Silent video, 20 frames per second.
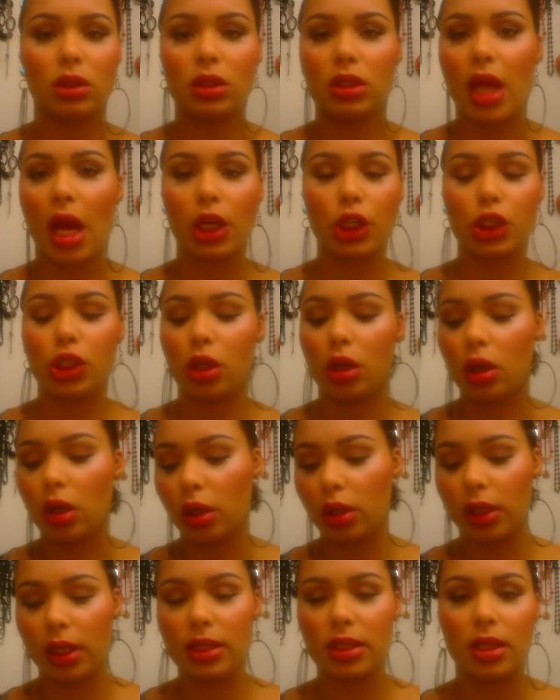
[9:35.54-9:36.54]

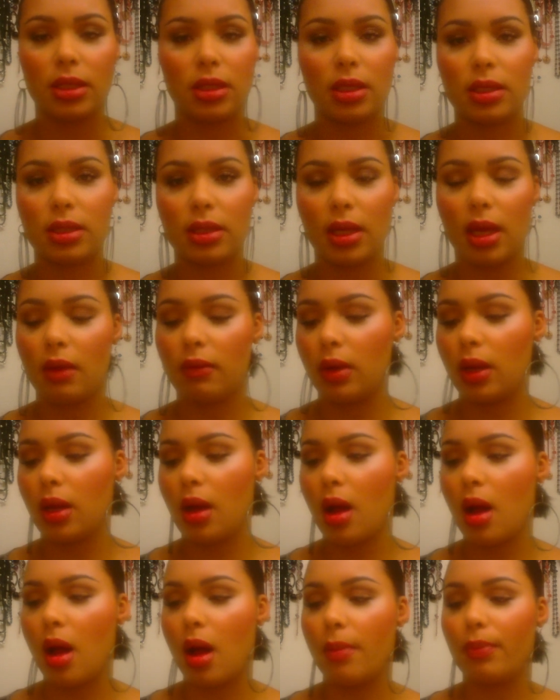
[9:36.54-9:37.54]
texture consistency of it.
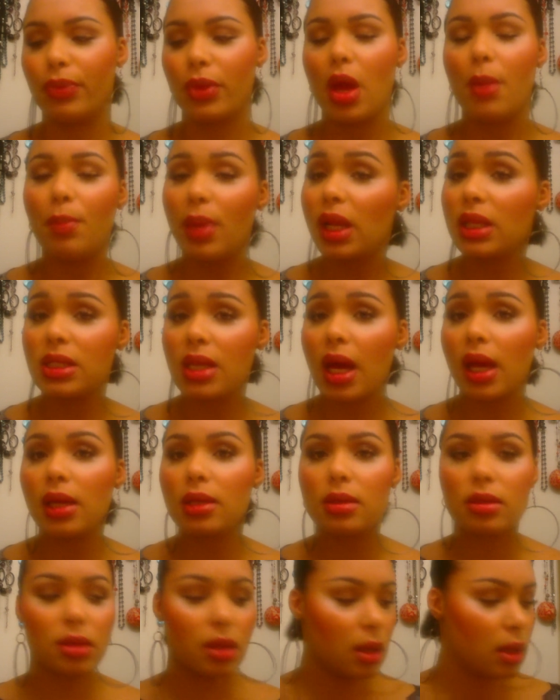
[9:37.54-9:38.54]
But it's
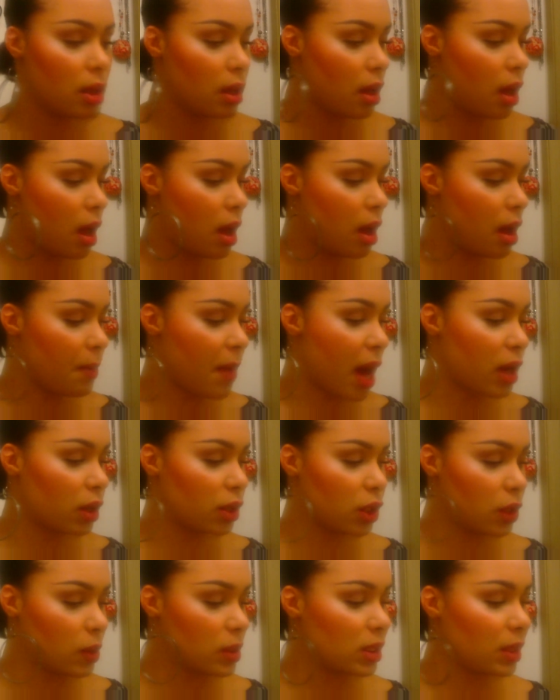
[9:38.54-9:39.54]
nice. I
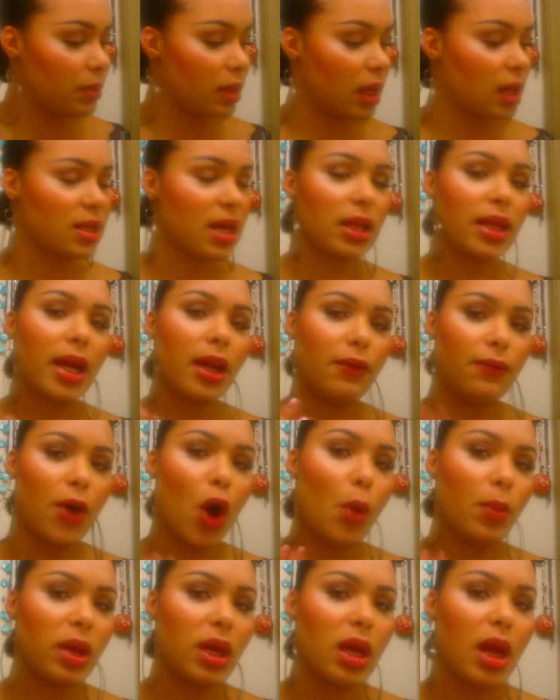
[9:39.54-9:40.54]
don't use it because I like
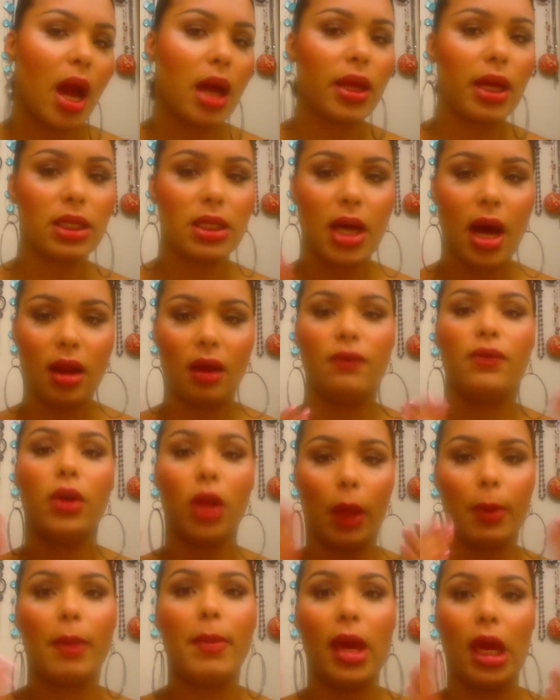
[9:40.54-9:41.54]
foamy. I like to kind of
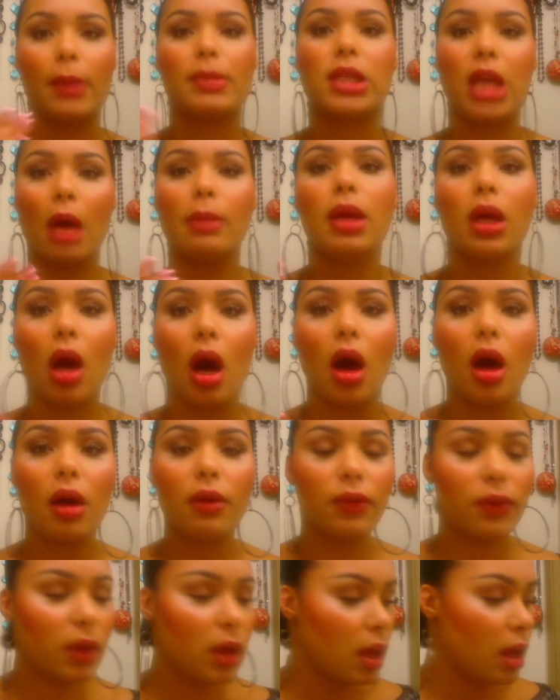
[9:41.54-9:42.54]
feel like my makeup's coming
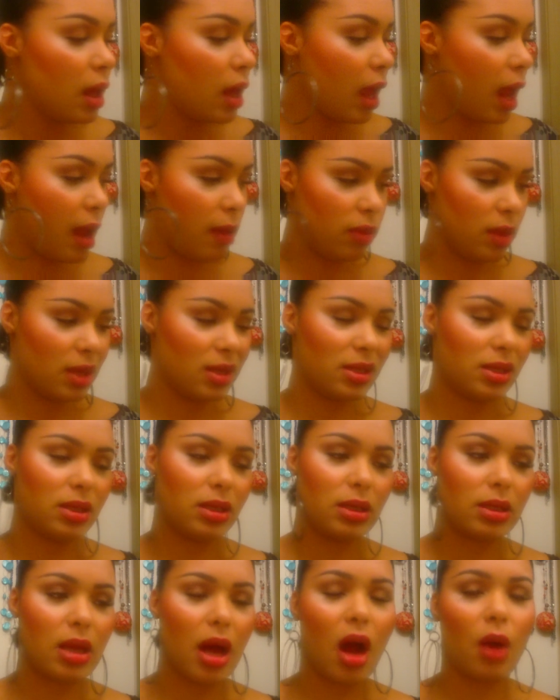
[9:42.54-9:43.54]
off, and this
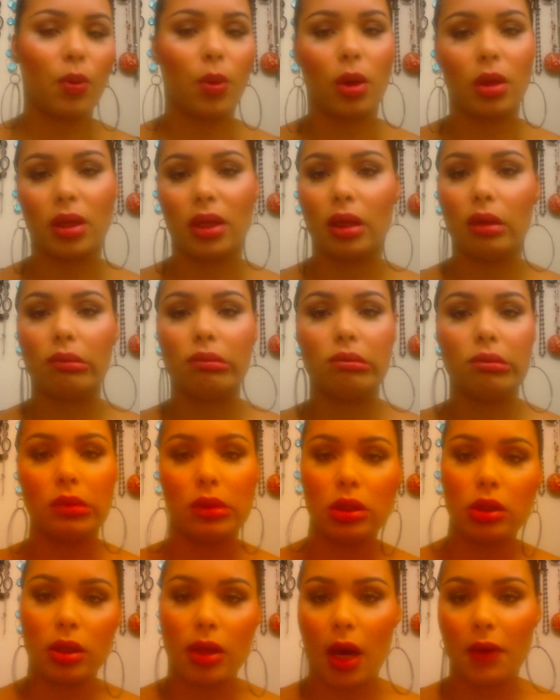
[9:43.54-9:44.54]
does not really
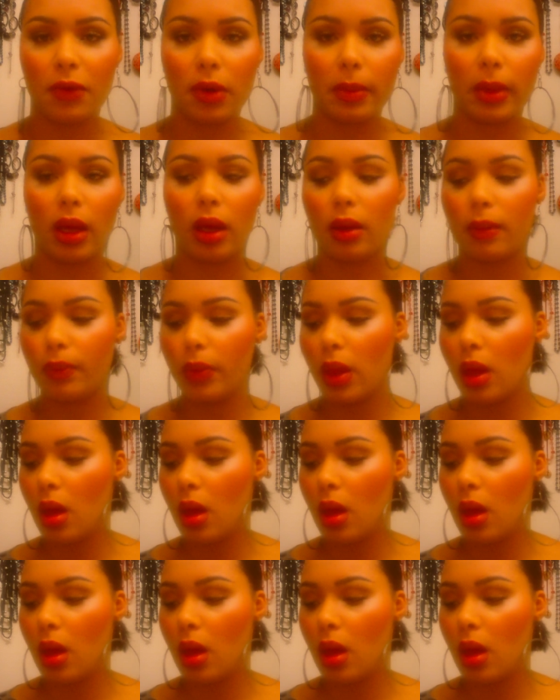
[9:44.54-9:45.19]
do that for me.